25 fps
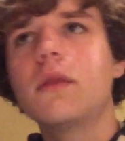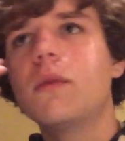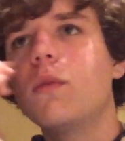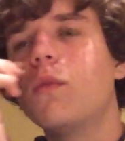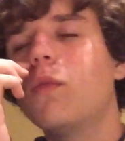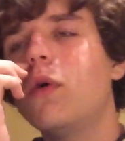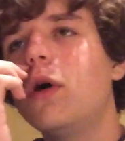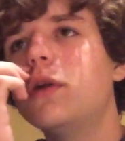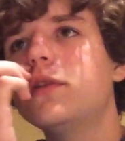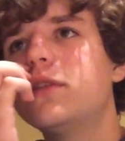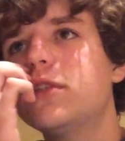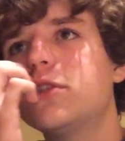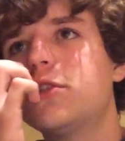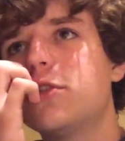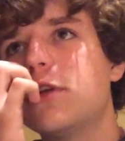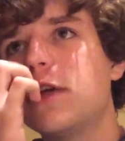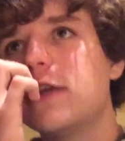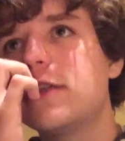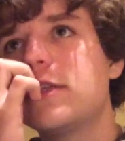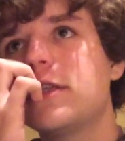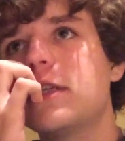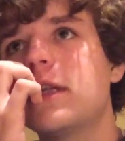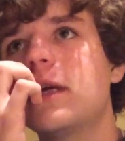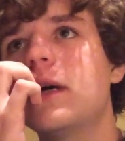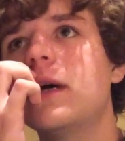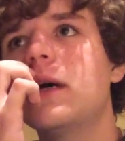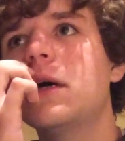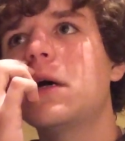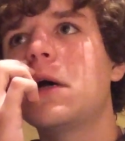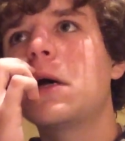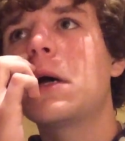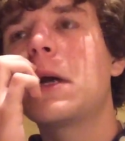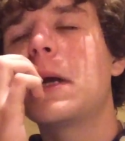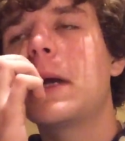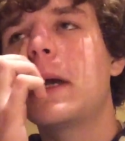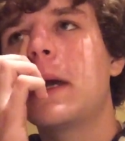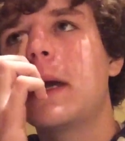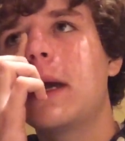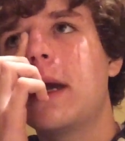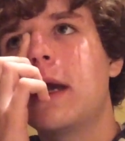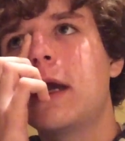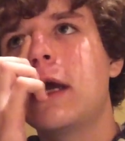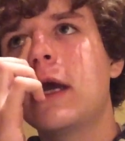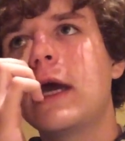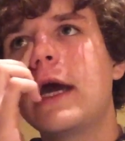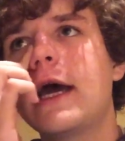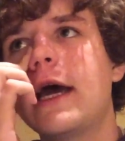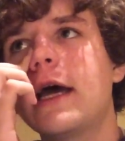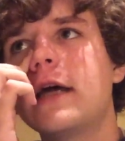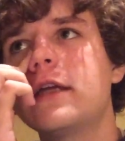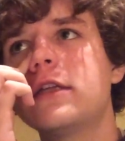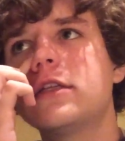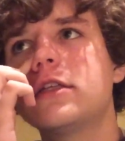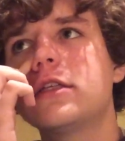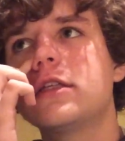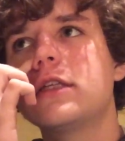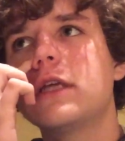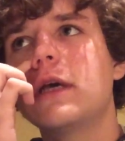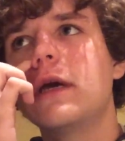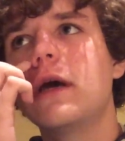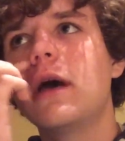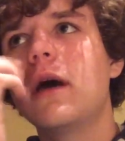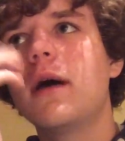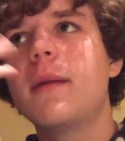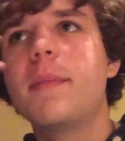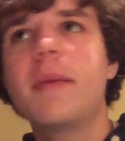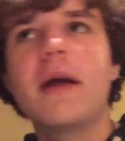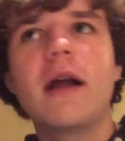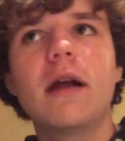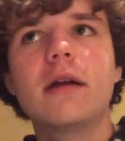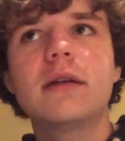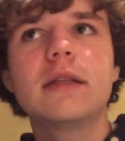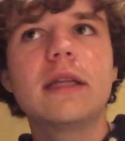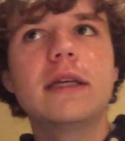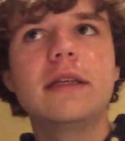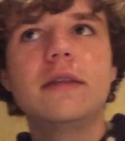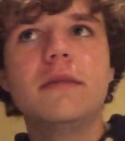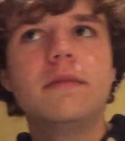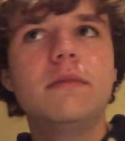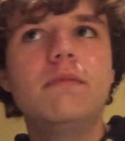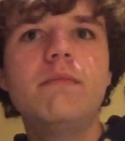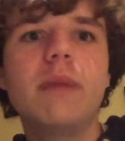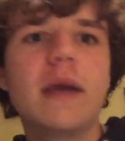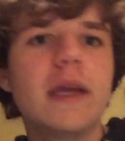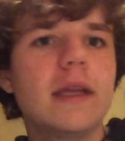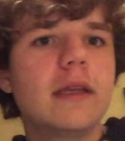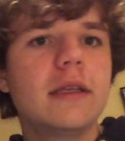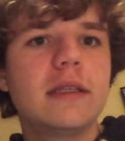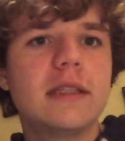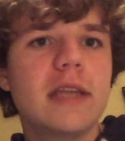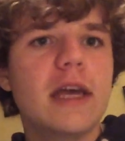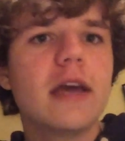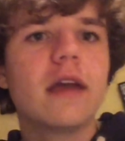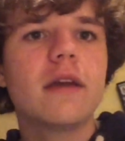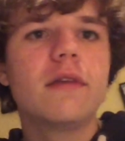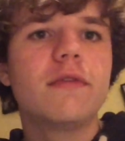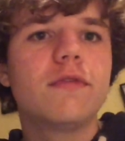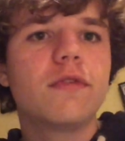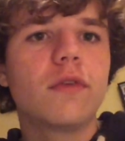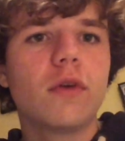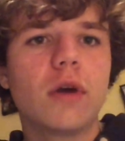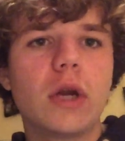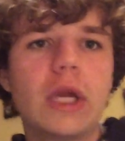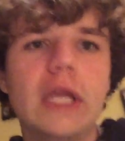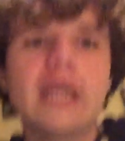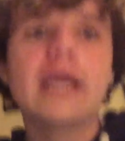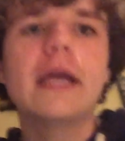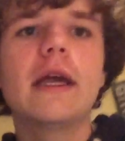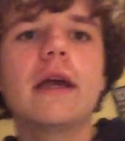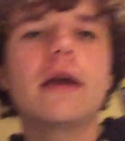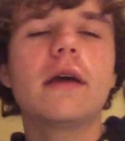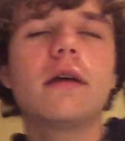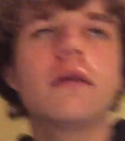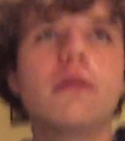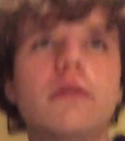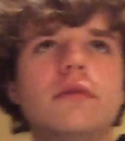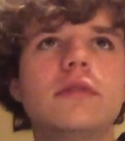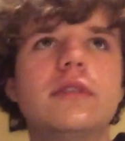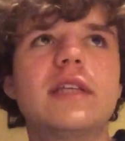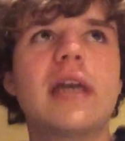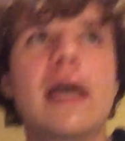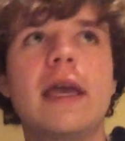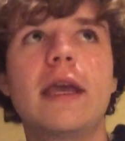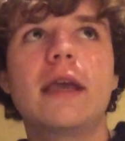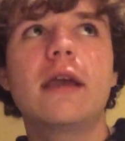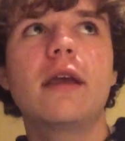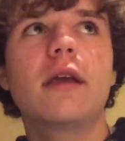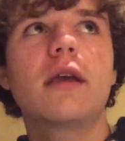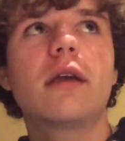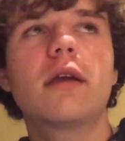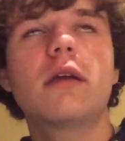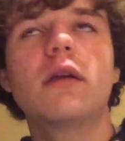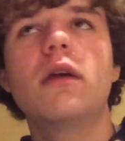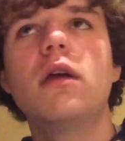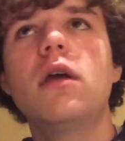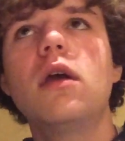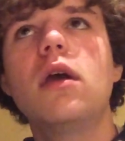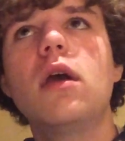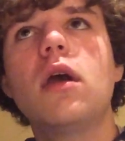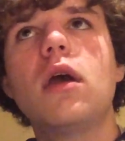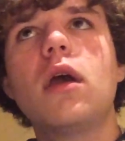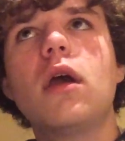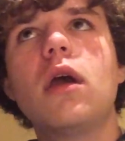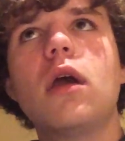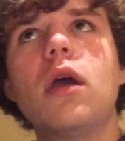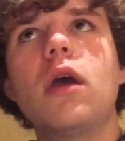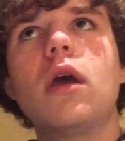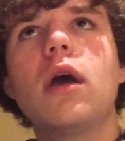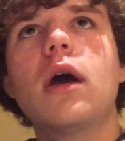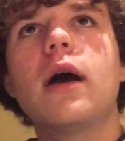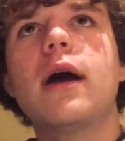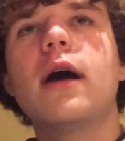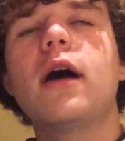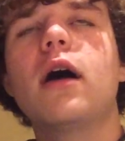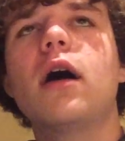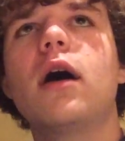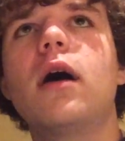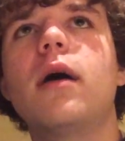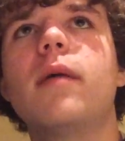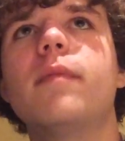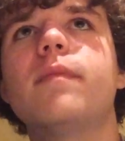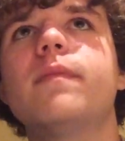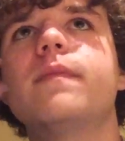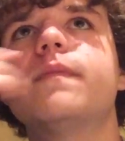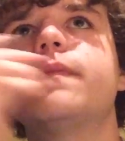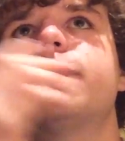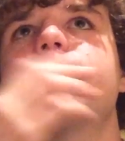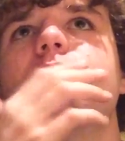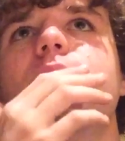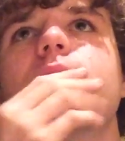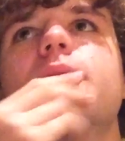Walter Tressler has apparently been dead for a year, taking, I